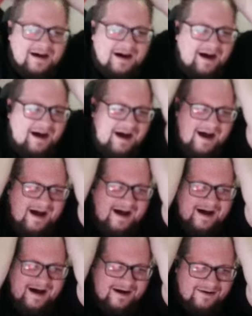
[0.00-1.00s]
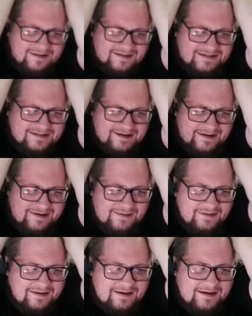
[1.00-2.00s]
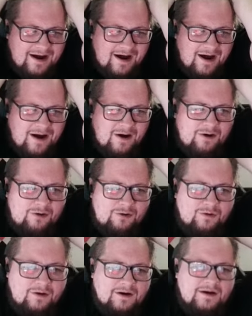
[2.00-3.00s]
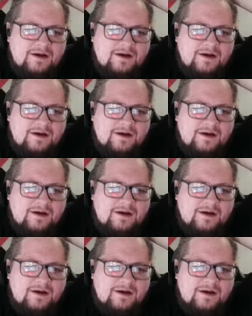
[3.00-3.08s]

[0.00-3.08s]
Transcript: Oh, dude, no!